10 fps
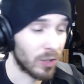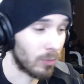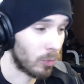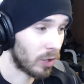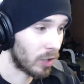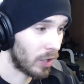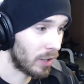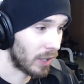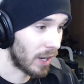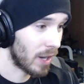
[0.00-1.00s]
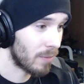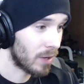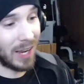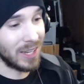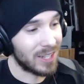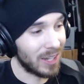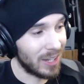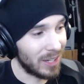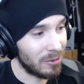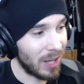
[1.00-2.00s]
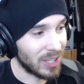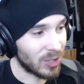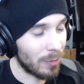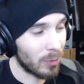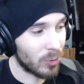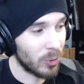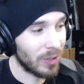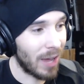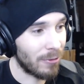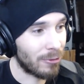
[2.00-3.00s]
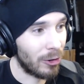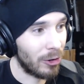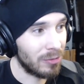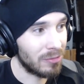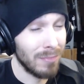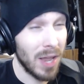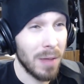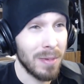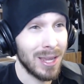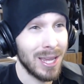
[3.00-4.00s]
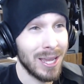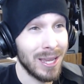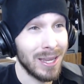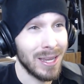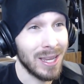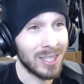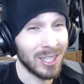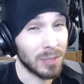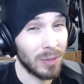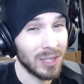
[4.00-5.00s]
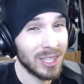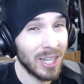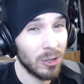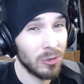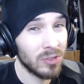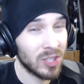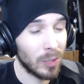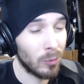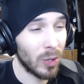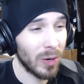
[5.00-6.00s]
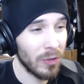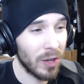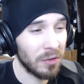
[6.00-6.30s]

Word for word: worth of work on the game. And uh, yeah, so I've been doing that for maybe six months now, somewhere around